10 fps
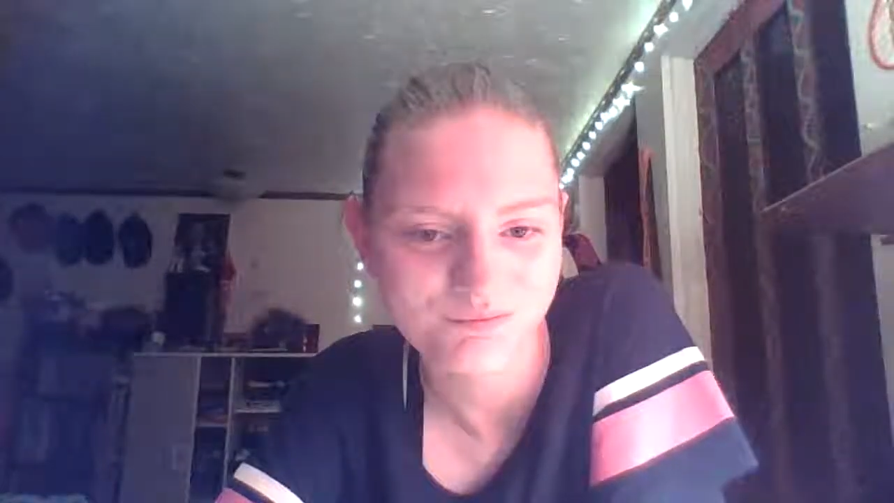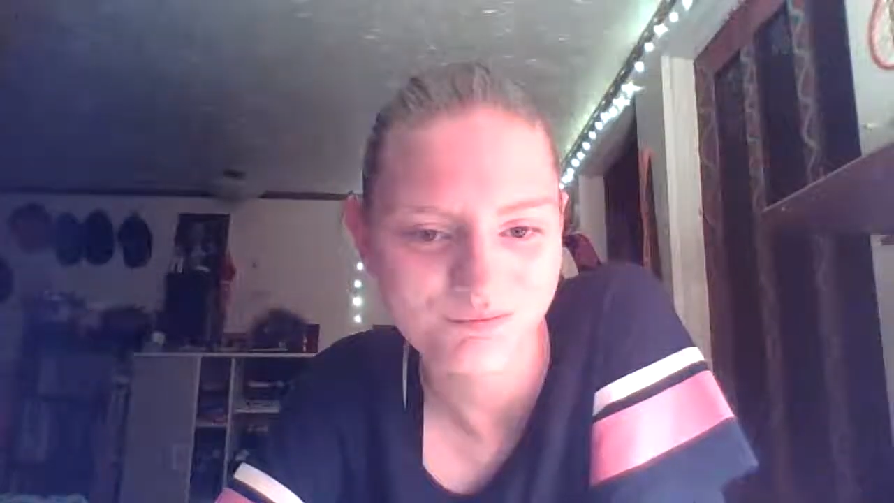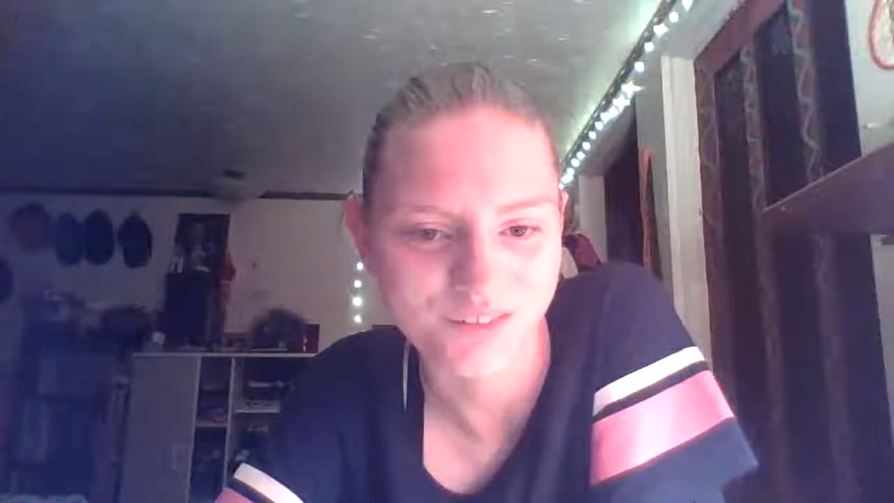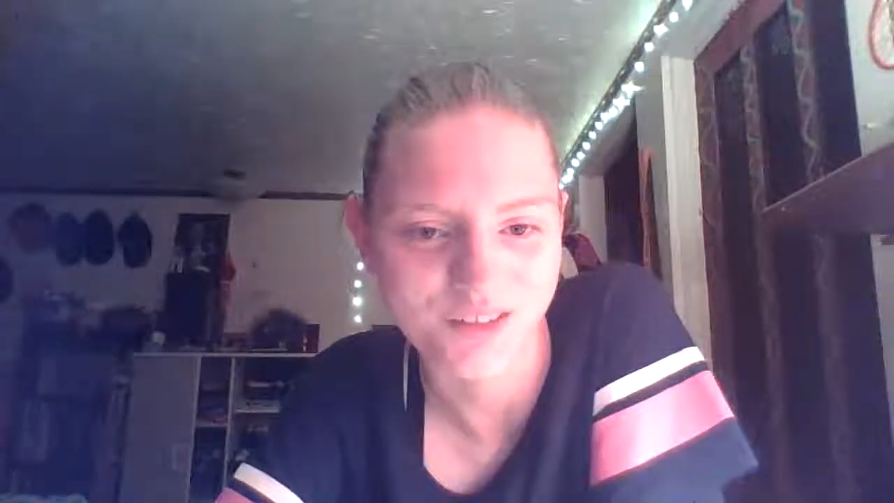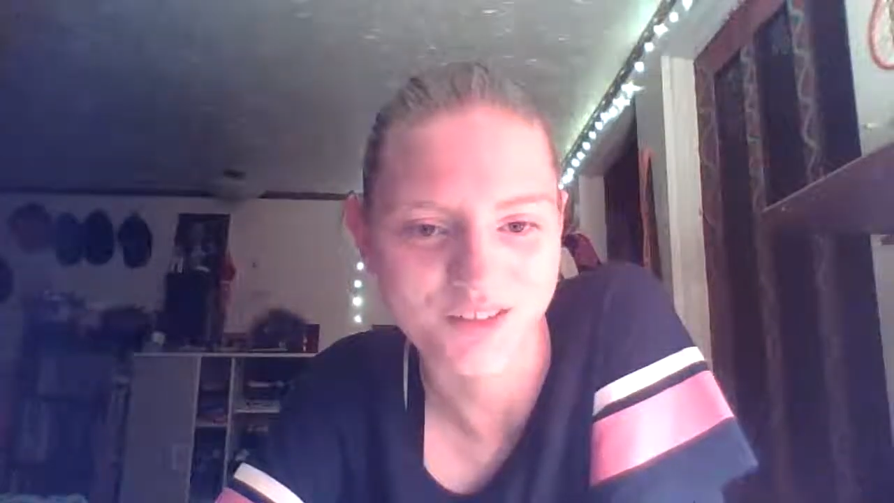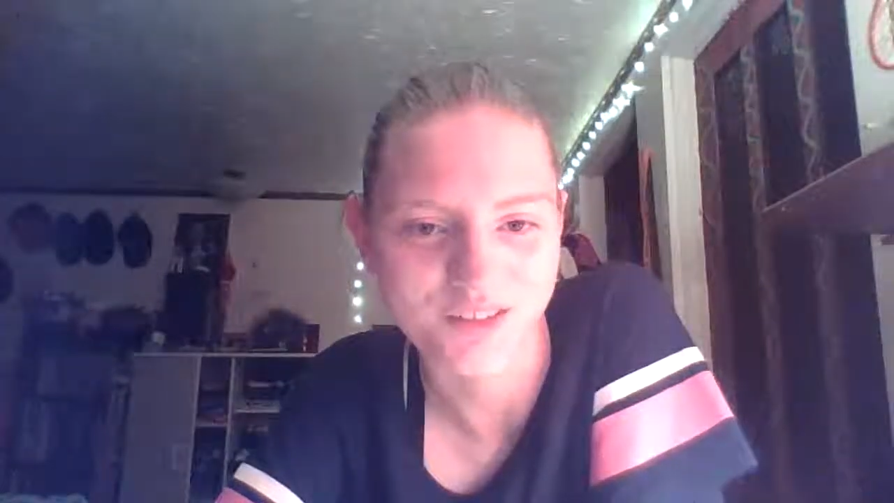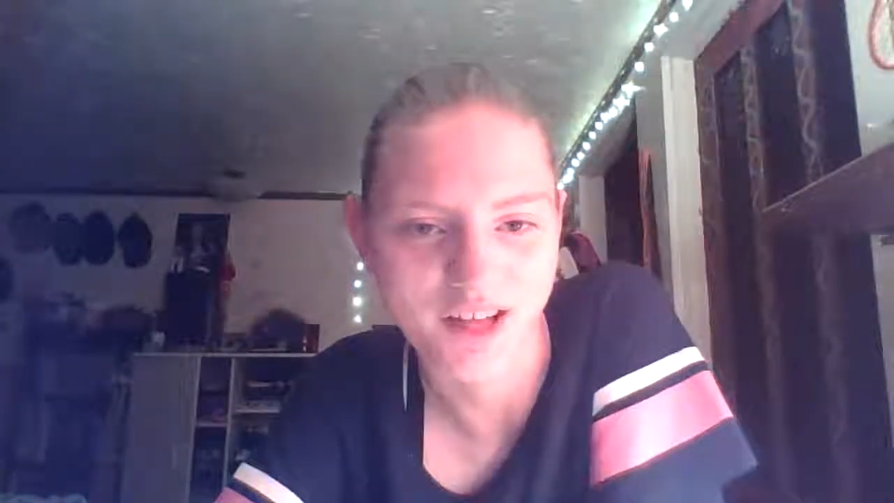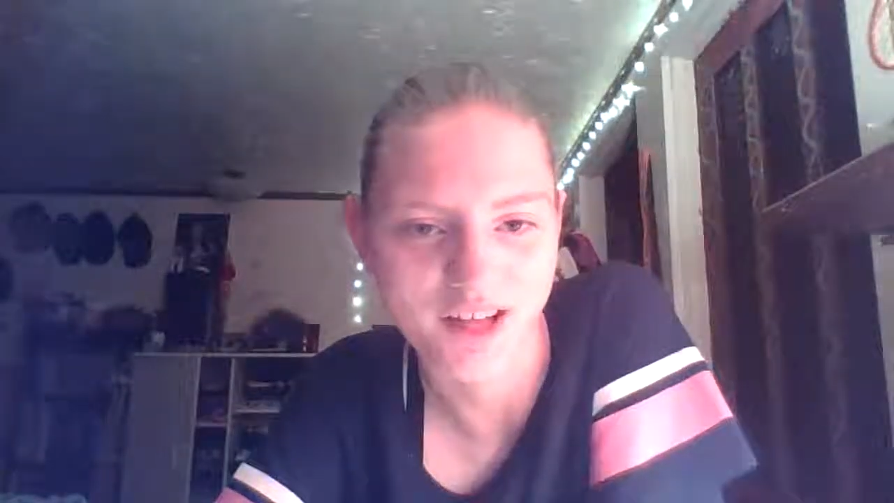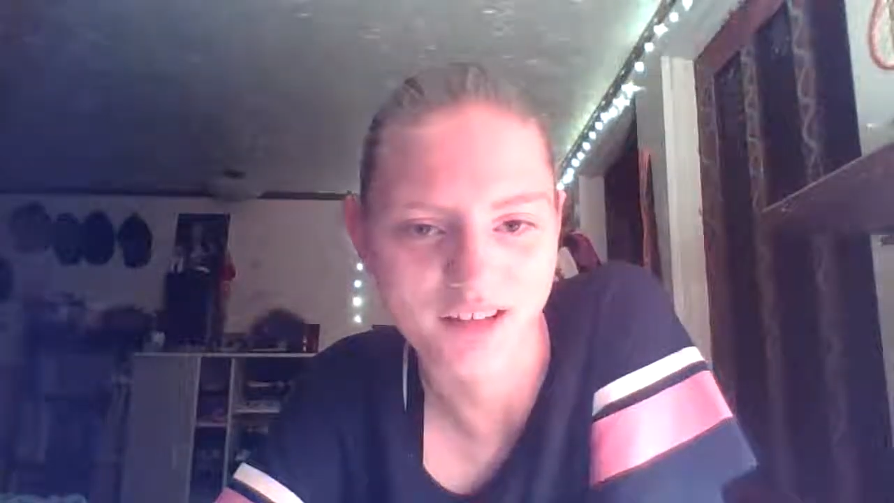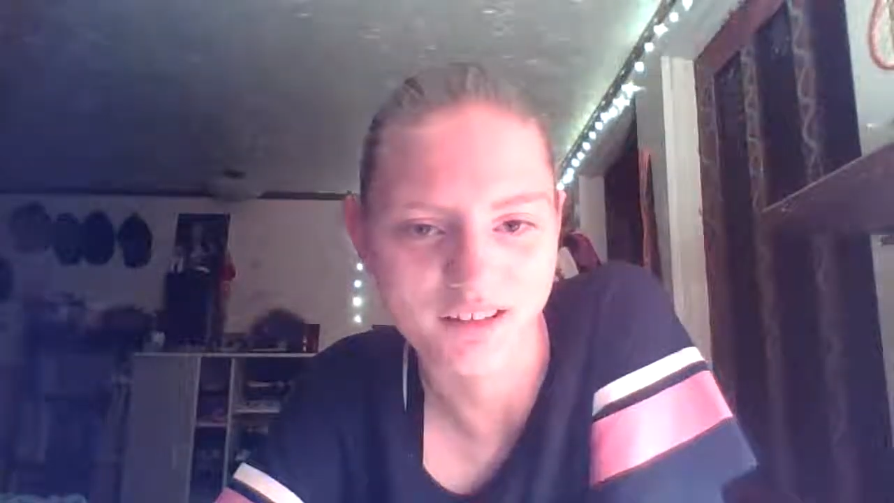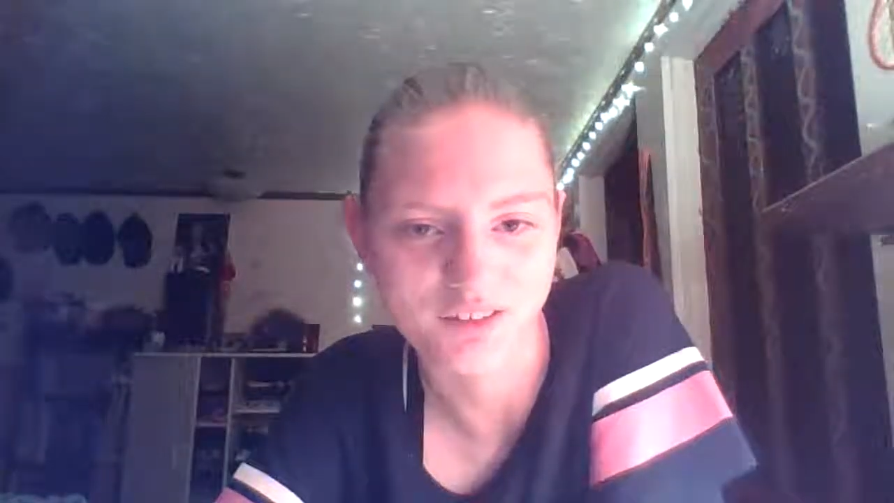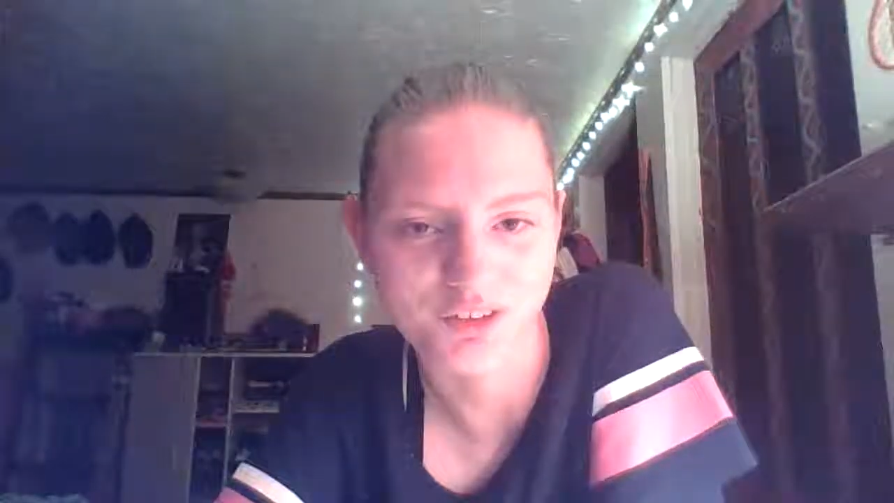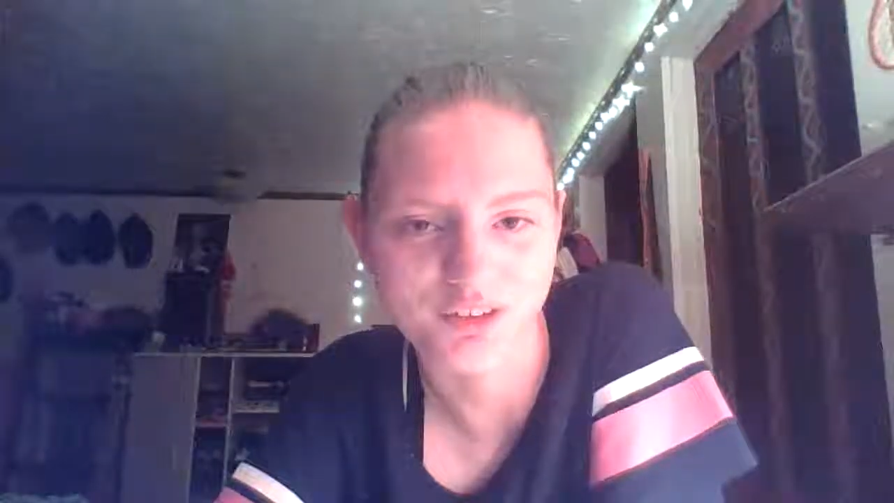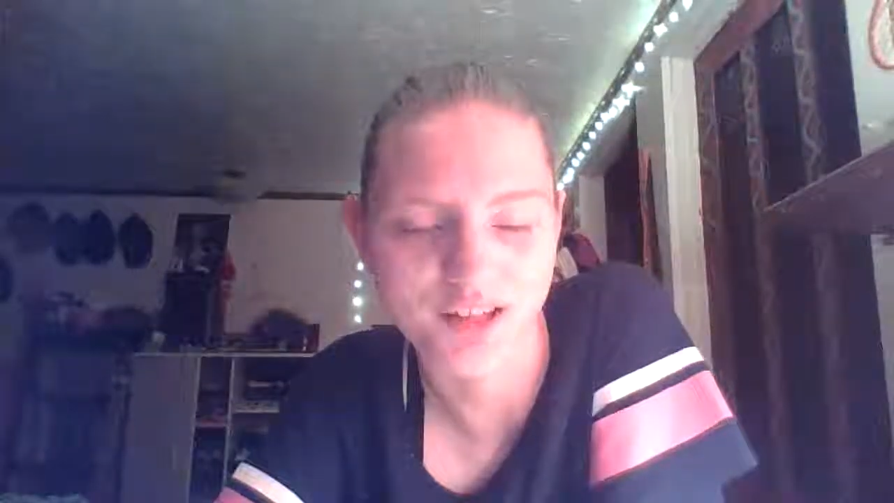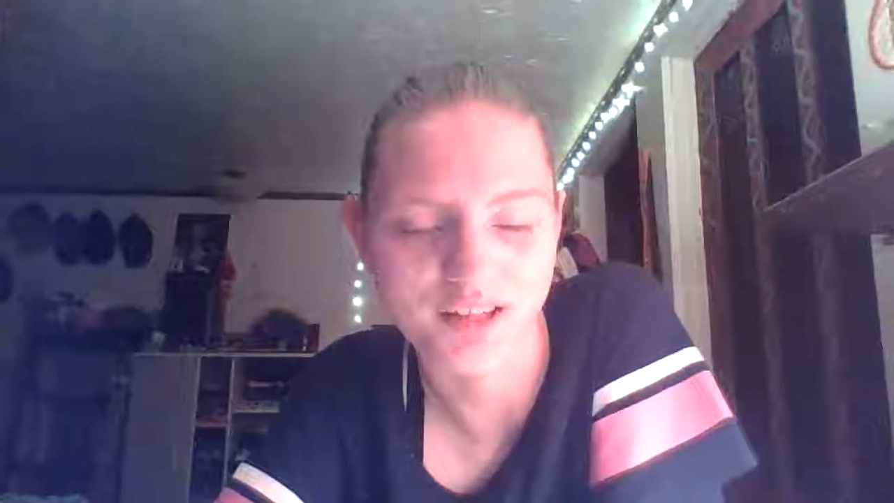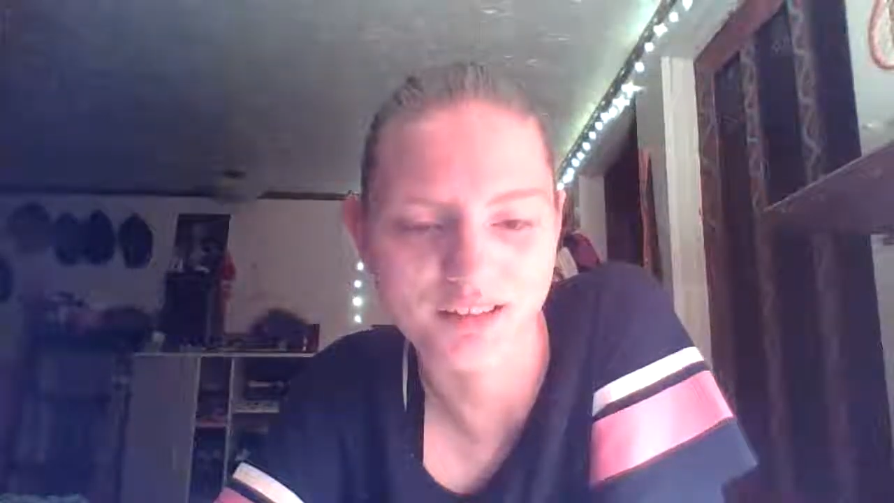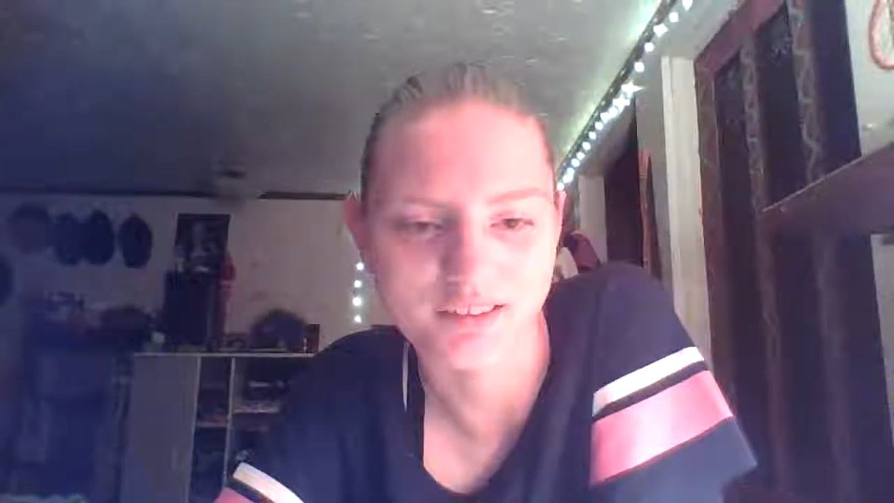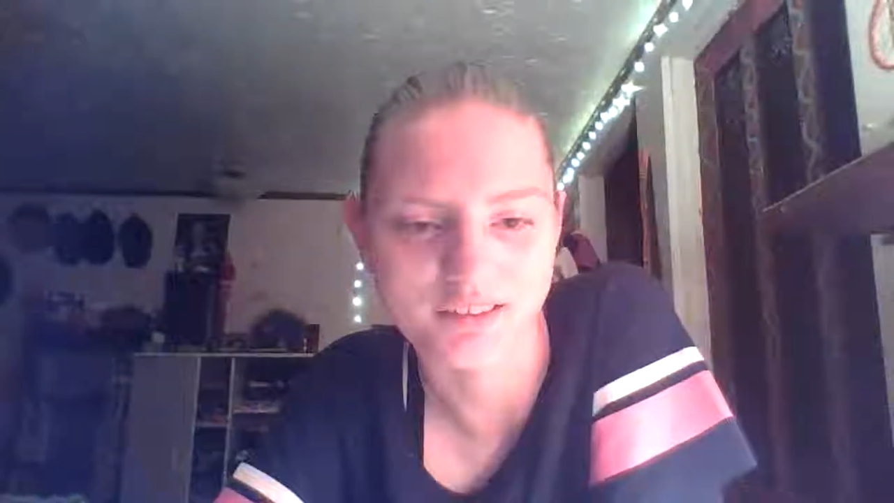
Because you just gotta